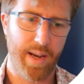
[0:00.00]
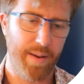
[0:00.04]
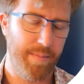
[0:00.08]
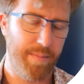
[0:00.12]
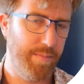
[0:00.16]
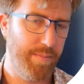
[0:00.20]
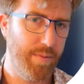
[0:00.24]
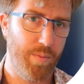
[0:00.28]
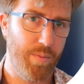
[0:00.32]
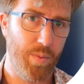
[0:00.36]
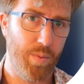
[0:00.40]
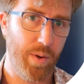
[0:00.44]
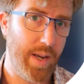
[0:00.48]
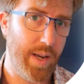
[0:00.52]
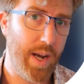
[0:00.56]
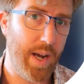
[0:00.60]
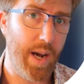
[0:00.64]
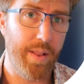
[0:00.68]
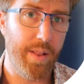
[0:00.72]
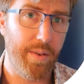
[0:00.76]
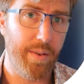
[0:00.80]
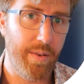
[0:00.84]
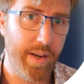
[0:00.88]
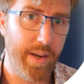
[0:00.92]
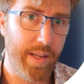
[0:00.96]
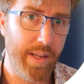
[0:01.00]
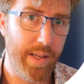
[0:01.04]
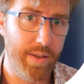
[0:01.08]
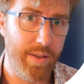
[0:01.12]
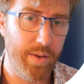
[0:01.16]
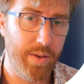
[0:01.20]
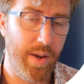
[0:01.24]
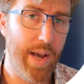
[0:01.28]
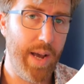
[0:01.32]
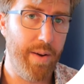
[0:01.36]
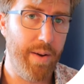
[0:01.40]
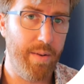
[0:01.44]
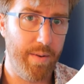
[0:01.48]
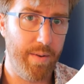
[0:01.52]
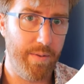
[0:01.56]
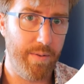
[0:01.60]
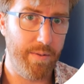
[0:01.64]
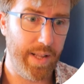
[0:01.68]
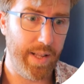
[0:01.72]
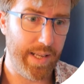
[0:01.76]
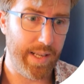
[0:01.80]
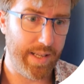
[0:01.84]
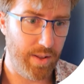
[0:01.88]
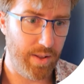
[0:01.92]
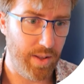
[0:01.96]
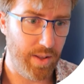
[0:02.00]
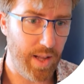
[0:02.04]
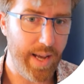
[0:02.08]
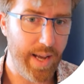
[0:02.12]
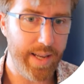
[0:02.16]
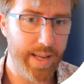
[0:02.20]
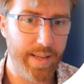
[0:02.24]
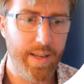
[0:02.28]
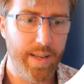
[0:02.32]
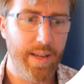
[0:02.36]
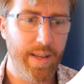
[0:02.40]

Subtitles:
what color it is or how it reflects light.